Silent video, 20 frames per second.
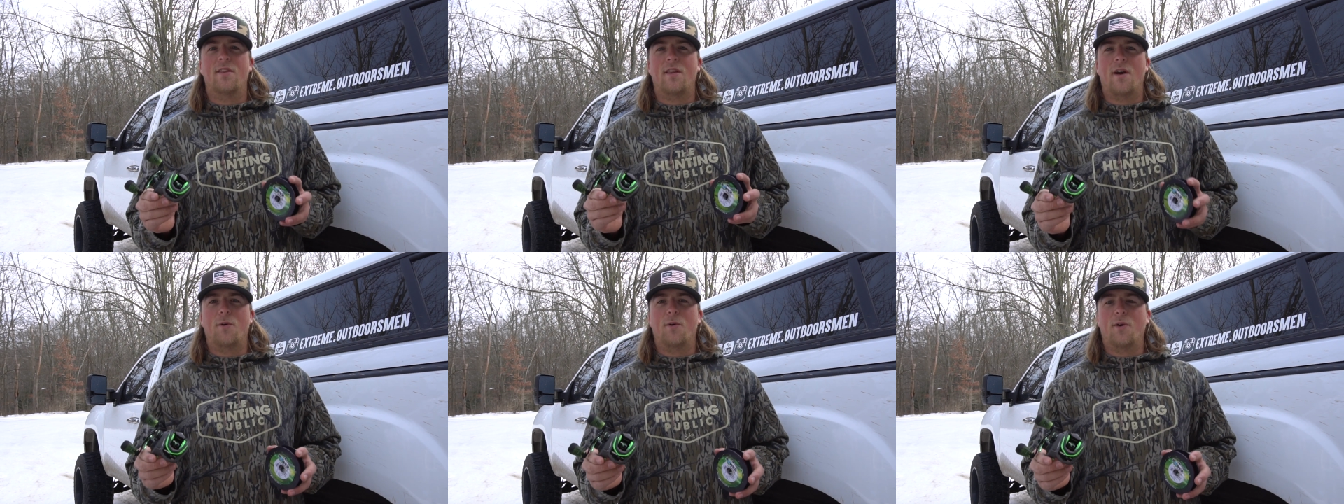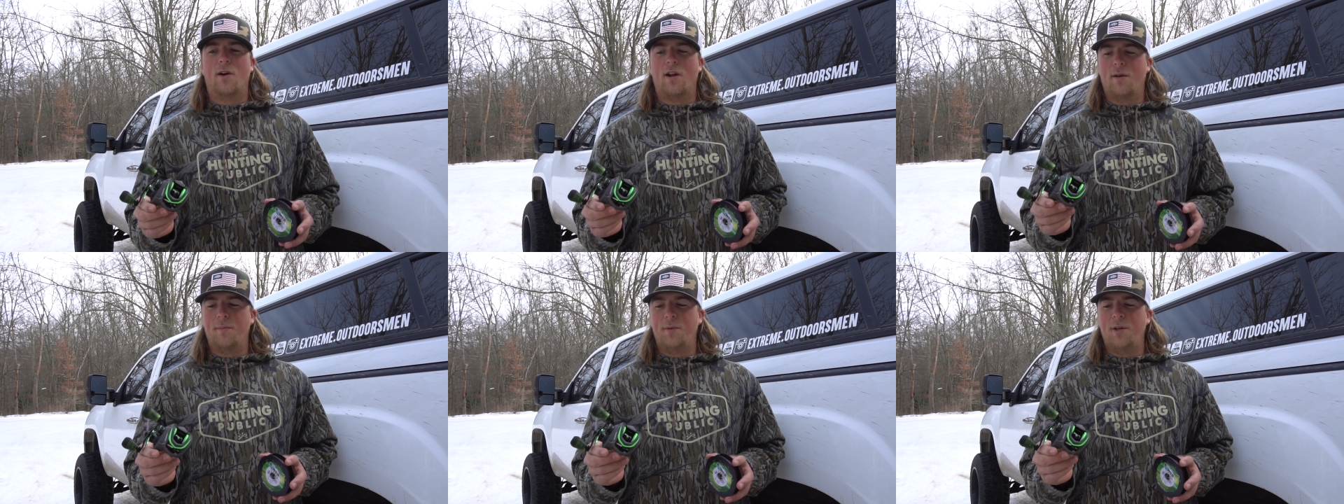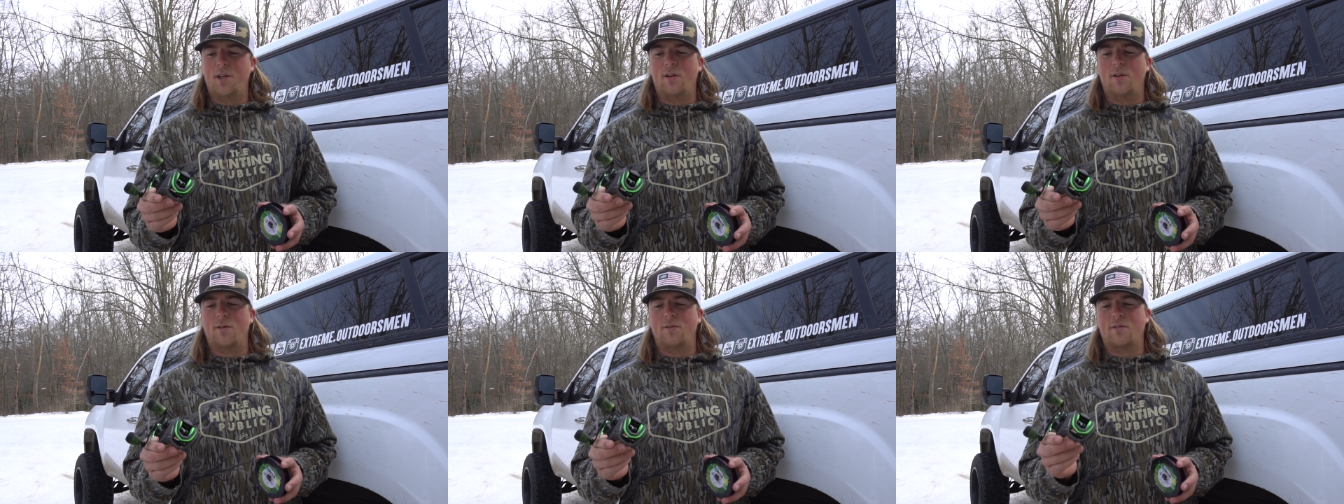that we're going to be
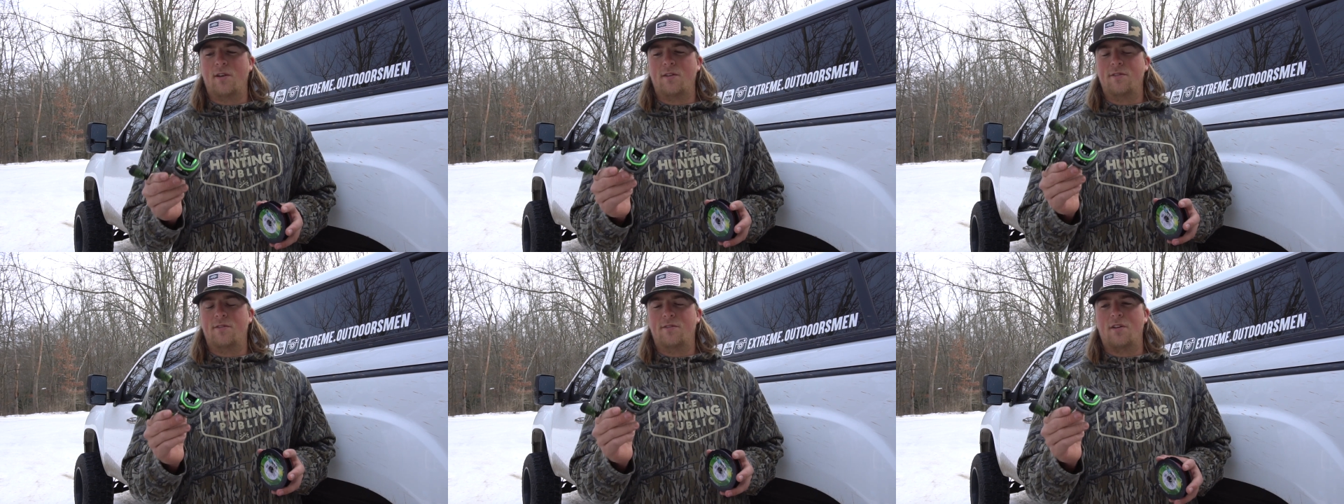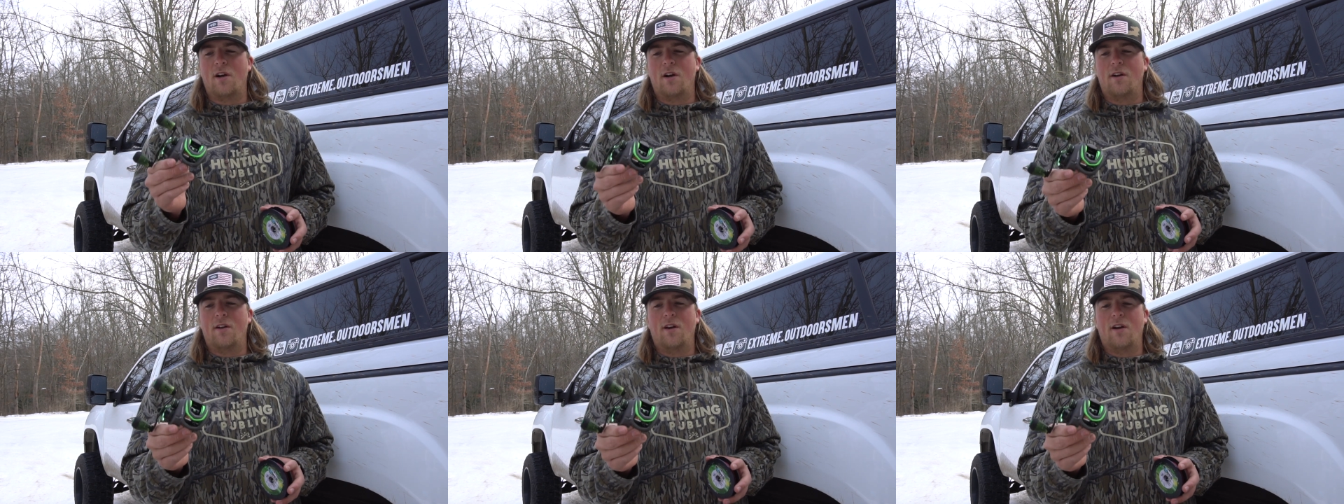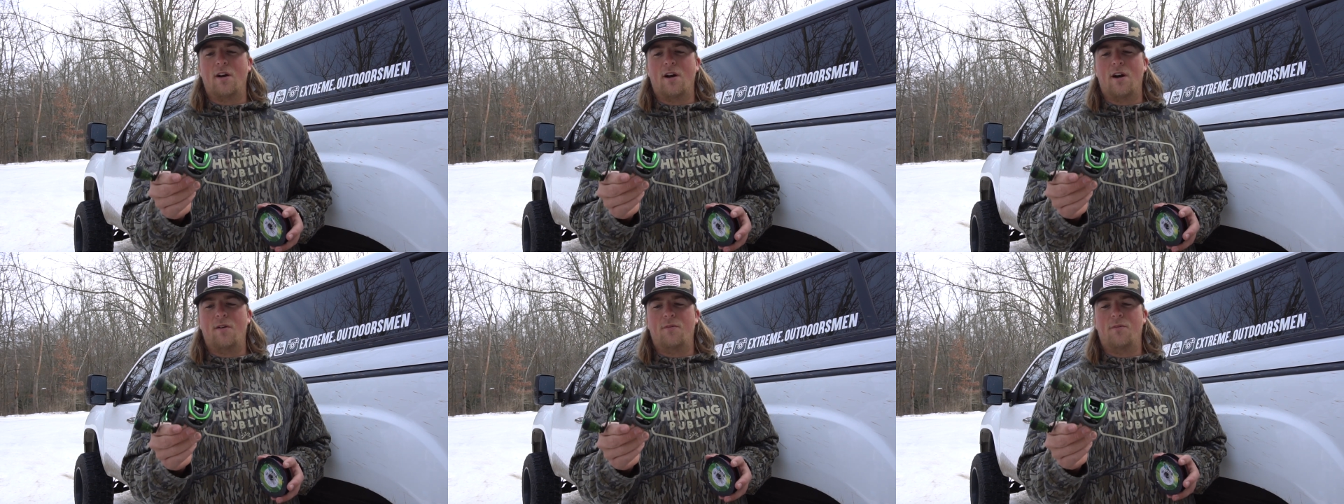using
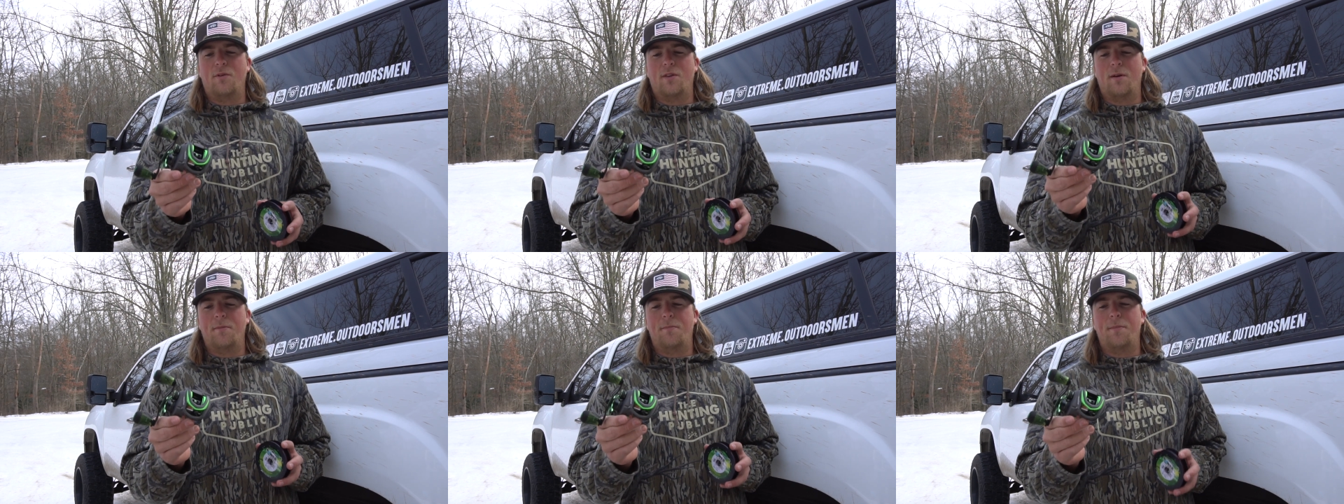starting off with the